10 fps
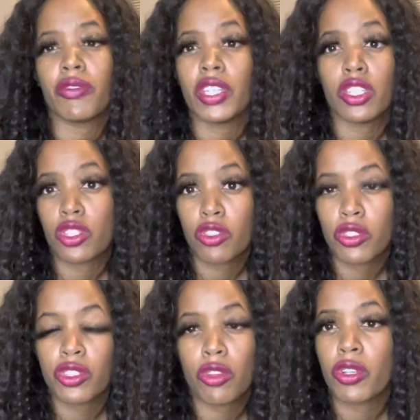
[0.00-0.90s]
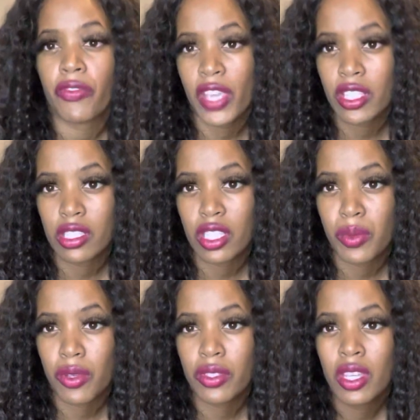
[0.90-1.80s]
need to show your face in these
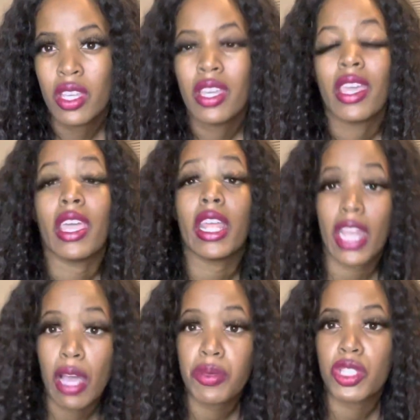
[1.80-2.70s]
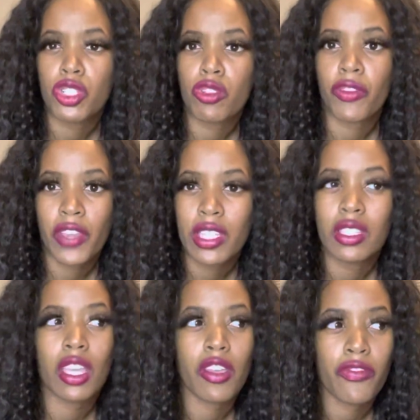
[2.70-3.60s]
posts. It helps to show your face
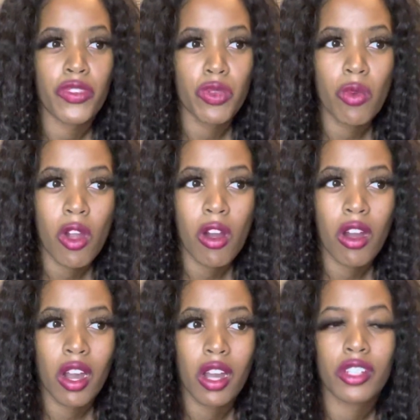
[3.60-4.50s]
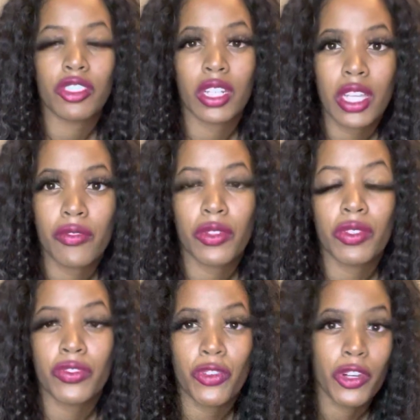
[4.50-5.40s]
if you are trying to
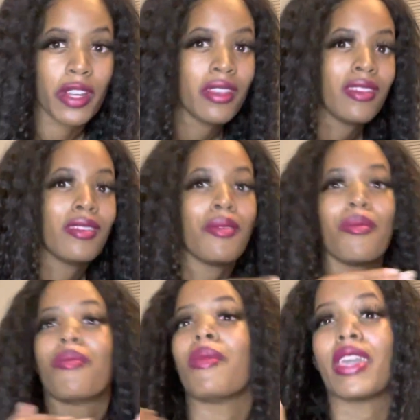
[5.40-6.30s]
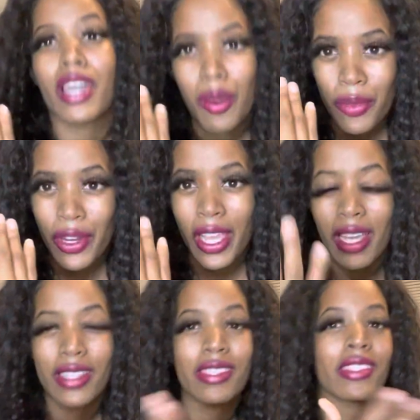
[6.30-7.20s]
influence for makeup
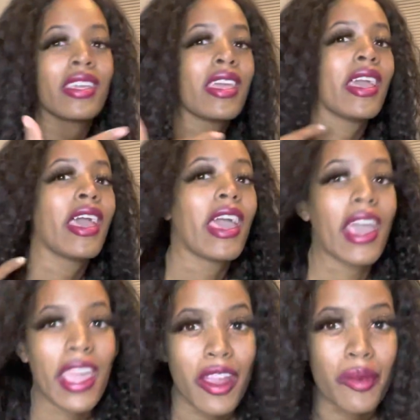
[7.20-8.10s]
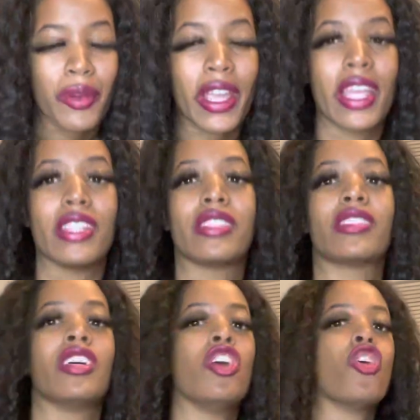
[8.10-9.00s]
brands, hair
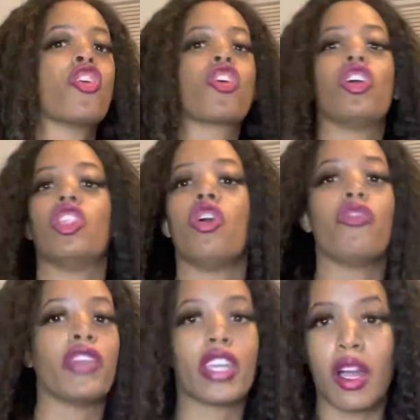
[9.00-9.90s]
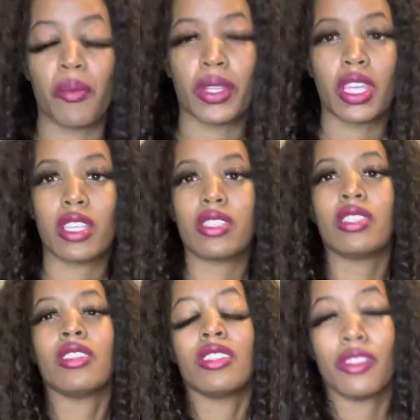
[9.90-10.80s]
brands, clothing companies,
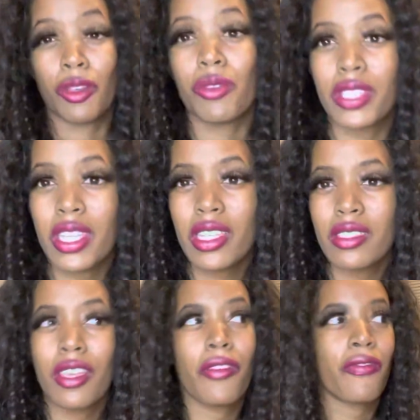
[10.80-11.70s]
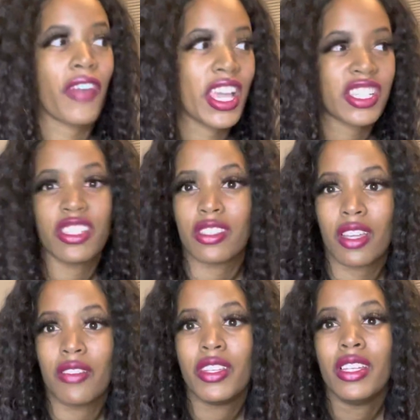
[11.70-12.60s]
those things, fashion
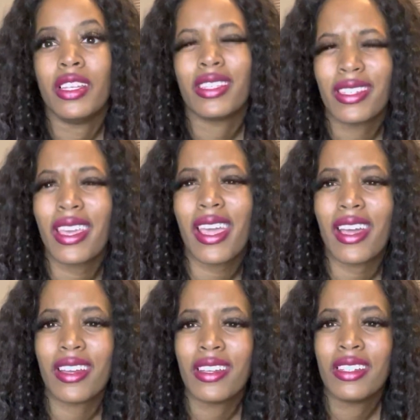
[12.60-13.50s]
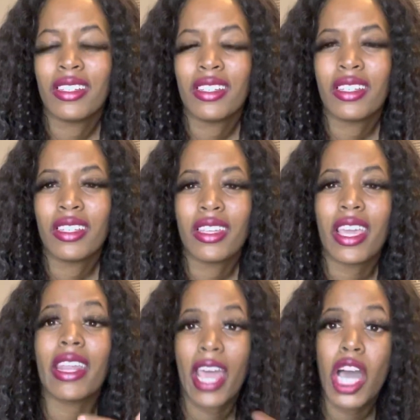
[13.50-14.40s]
stuff. Yeah,
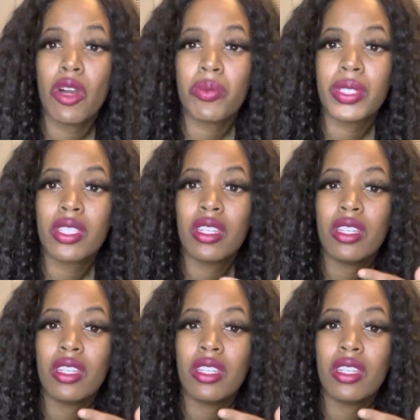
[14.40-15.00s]
it helps,